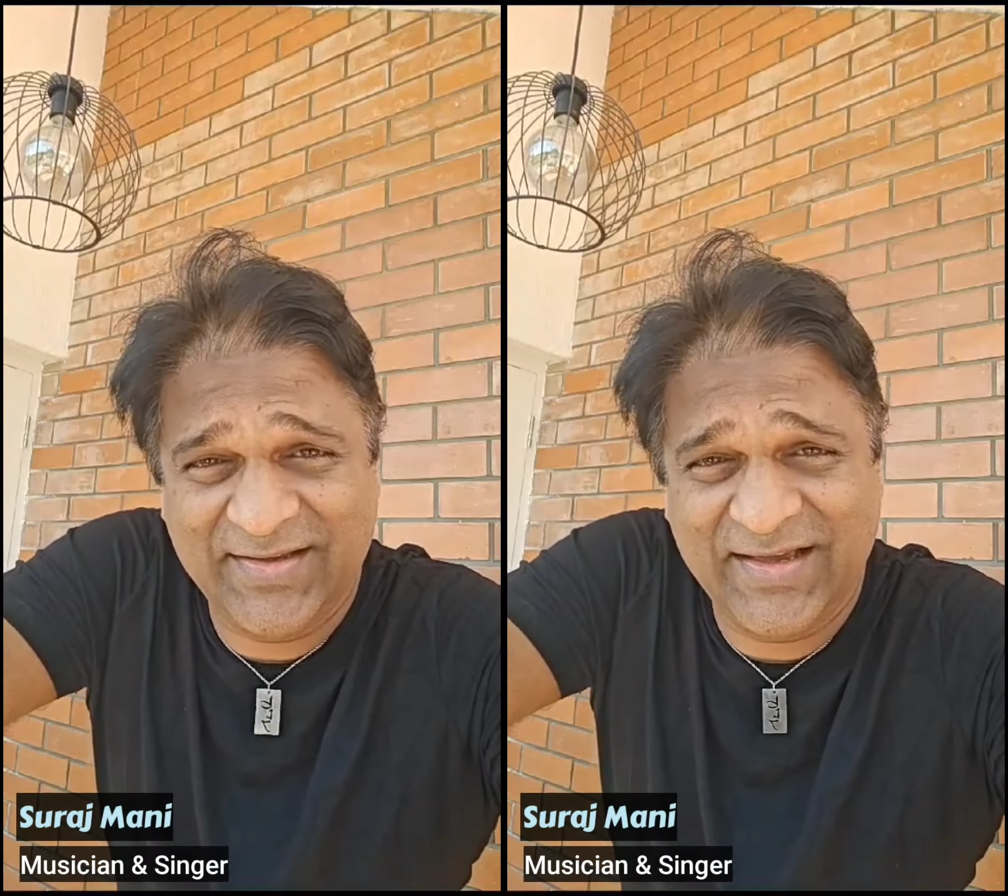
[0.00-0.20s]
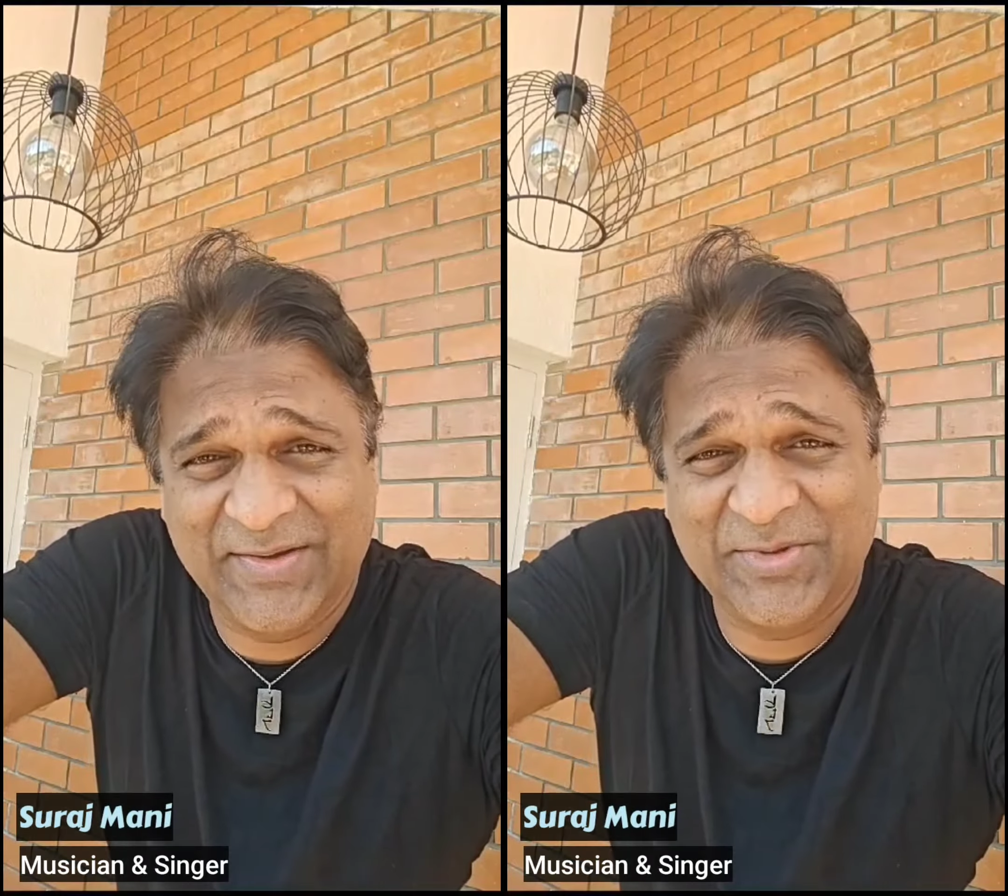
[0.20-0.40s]

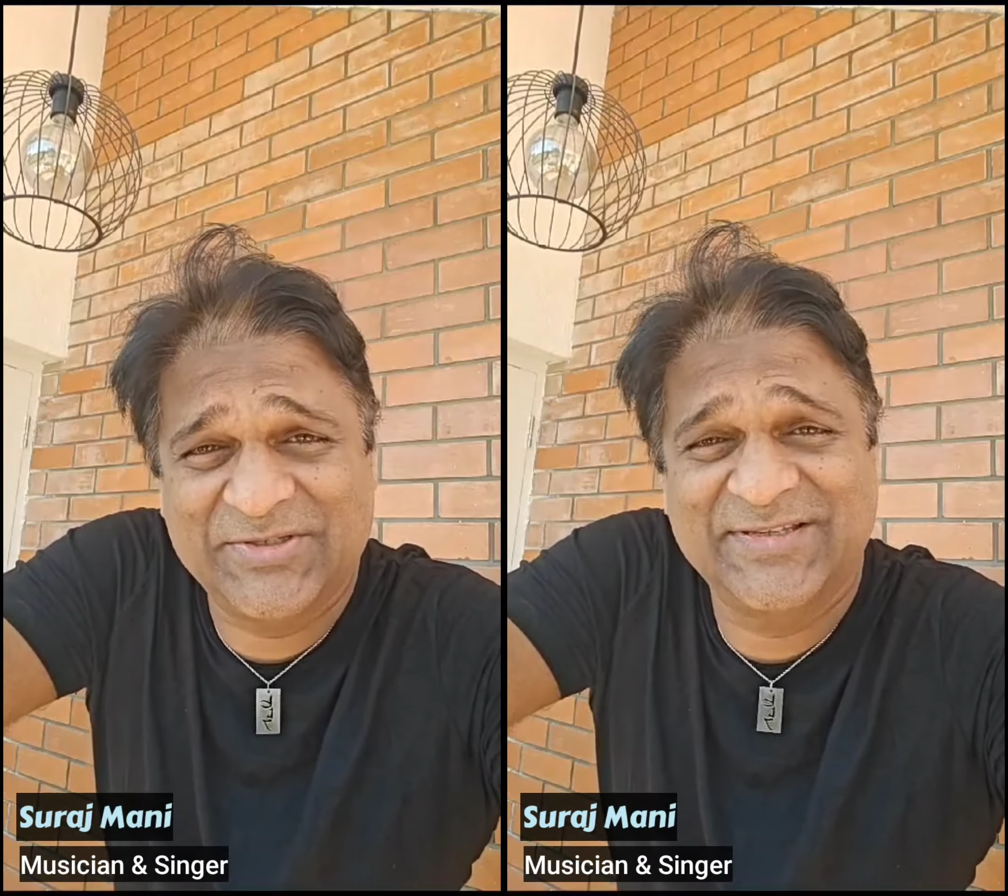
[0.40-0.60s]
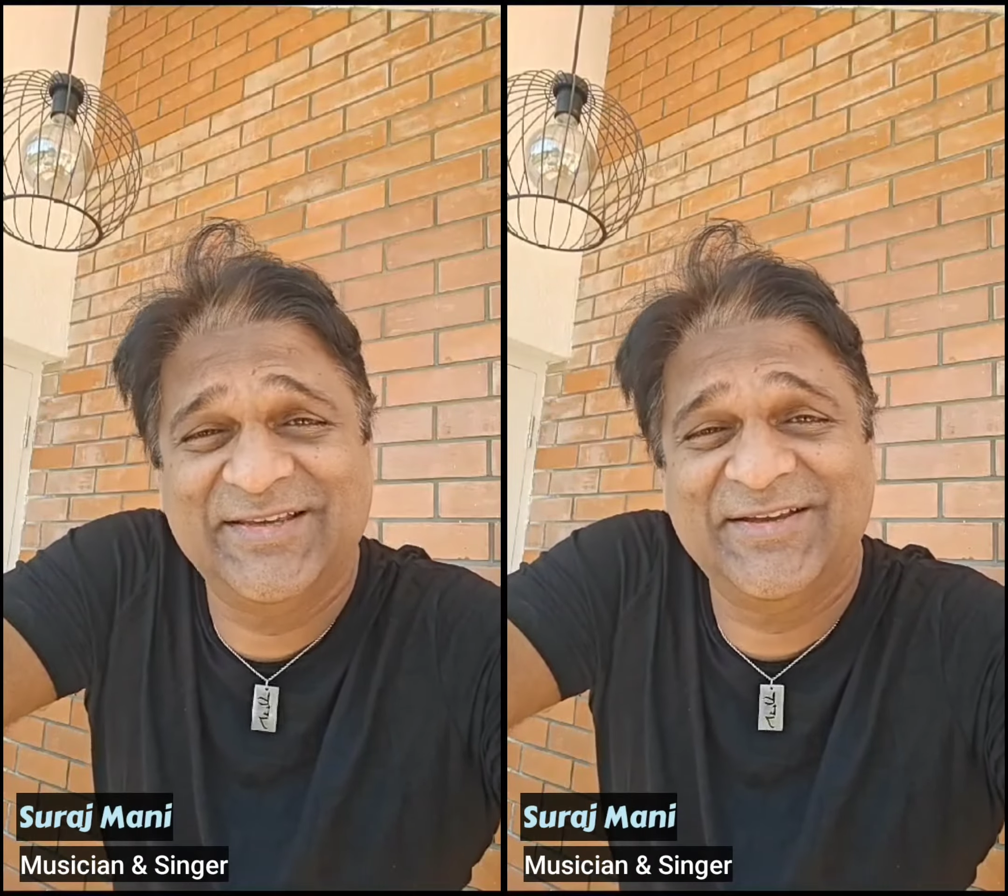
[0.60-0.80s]
I am a
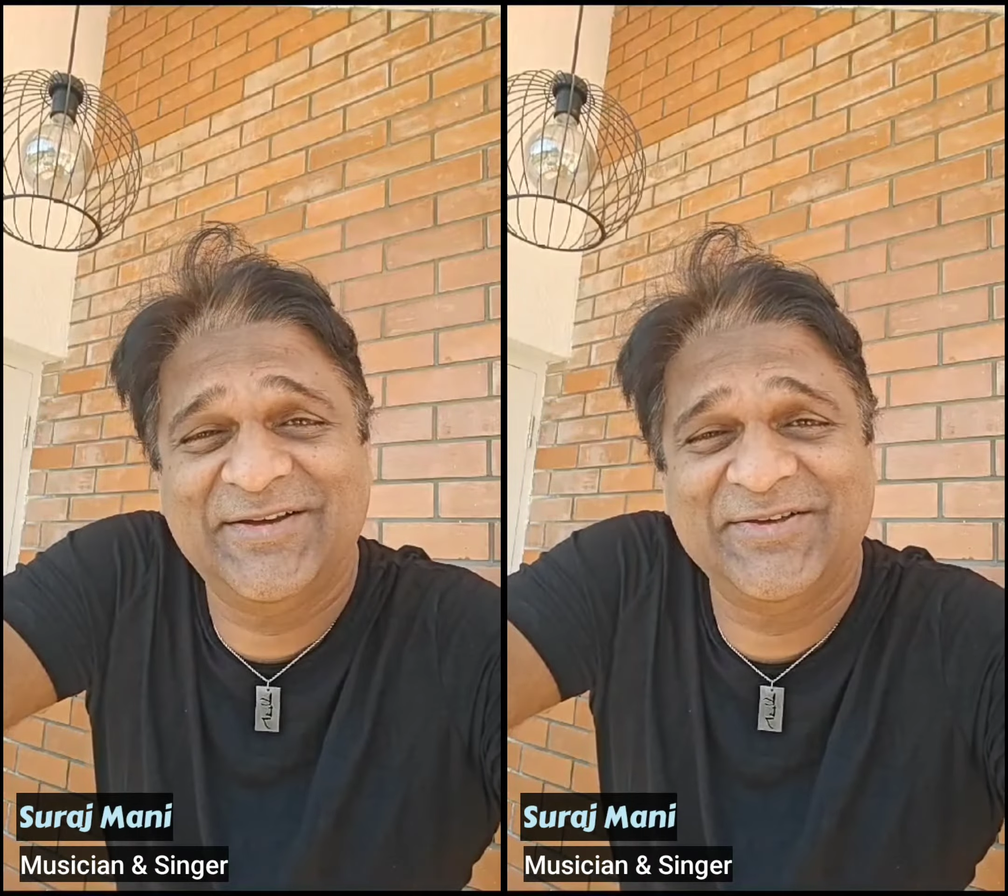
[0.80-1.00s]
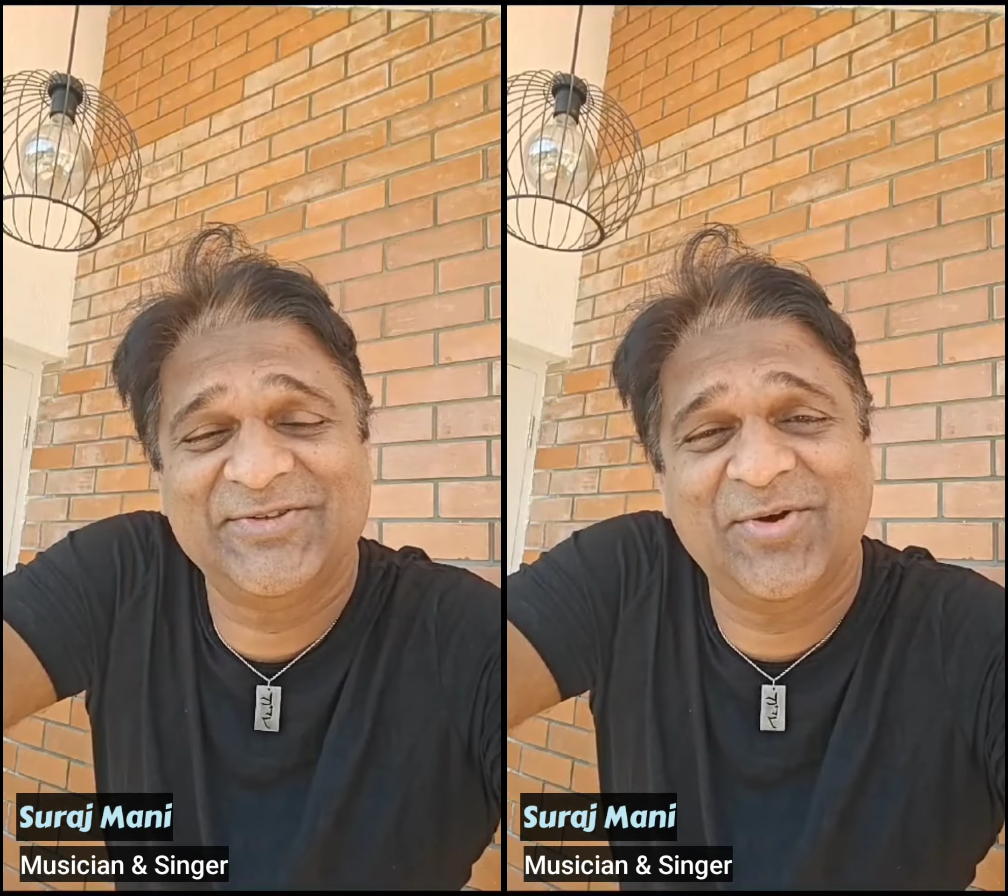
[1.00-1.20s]
singer,
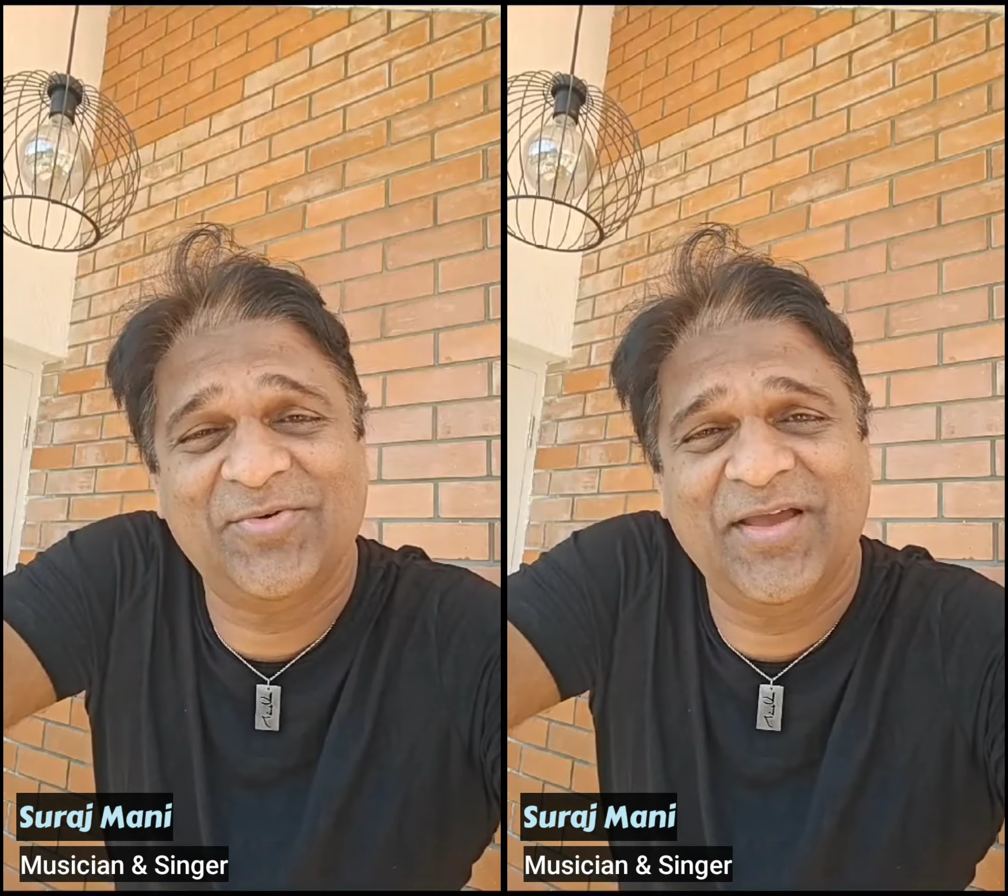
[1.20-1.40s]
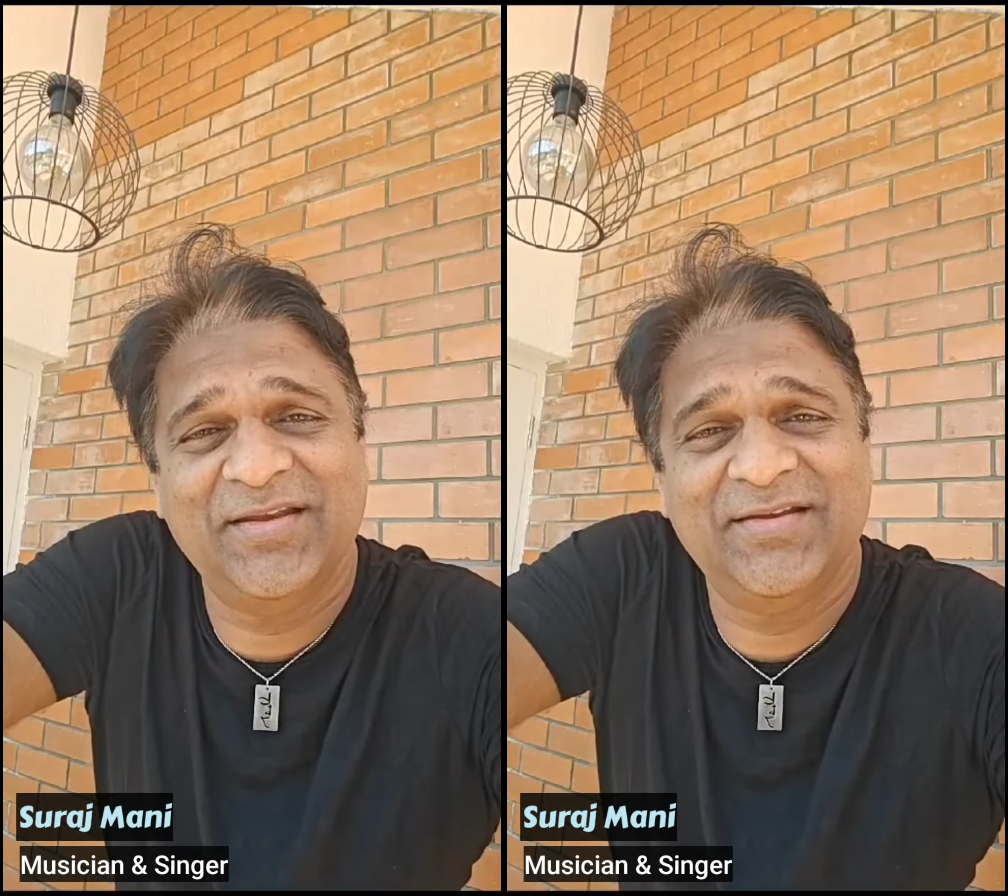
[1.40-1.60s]
a
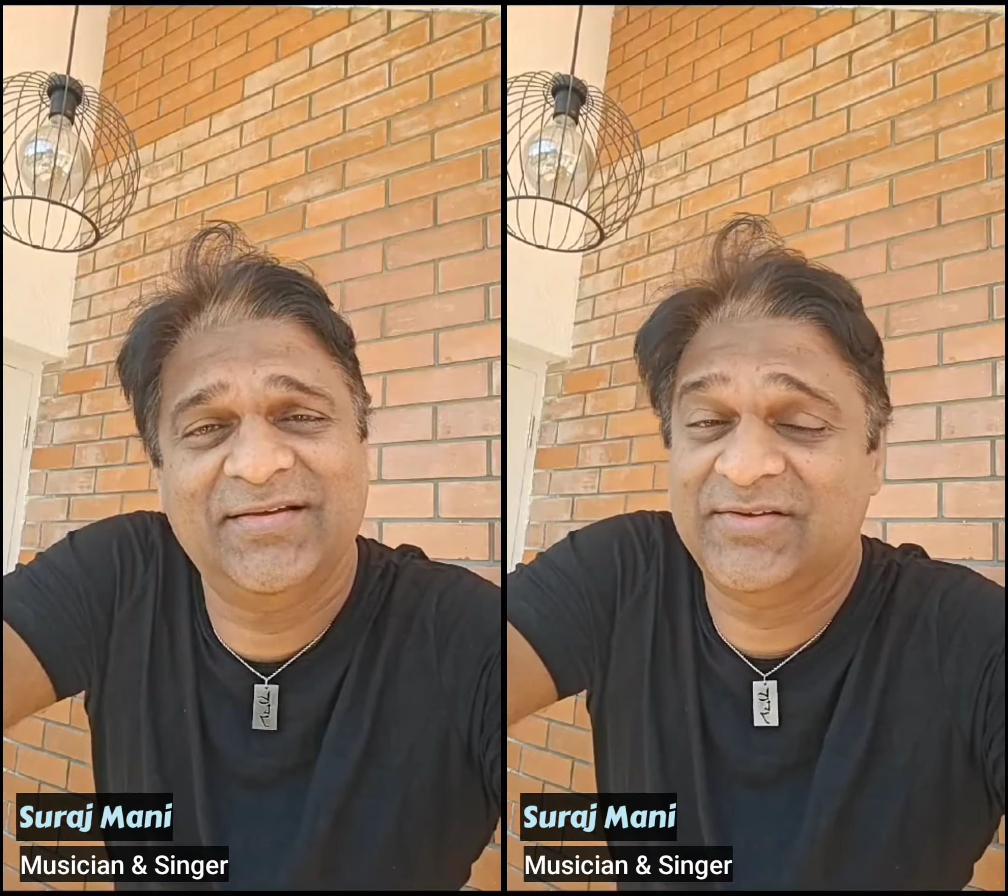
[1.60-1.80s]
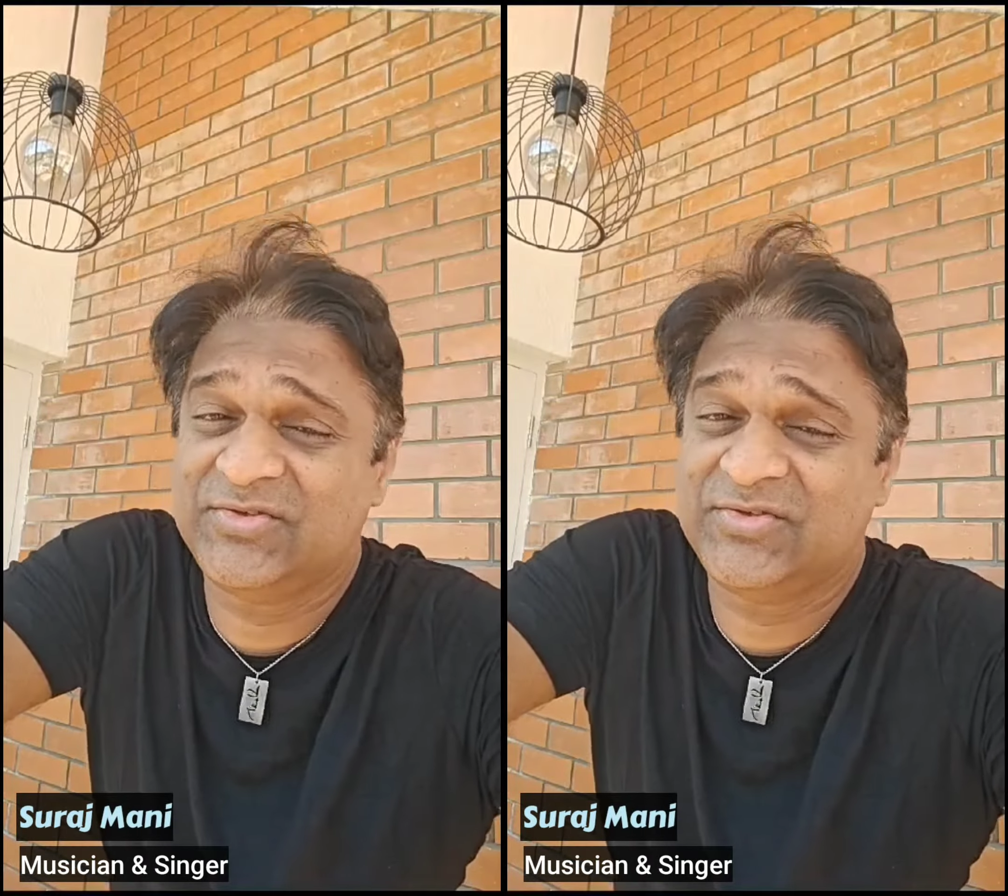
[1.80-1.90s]
songwriter,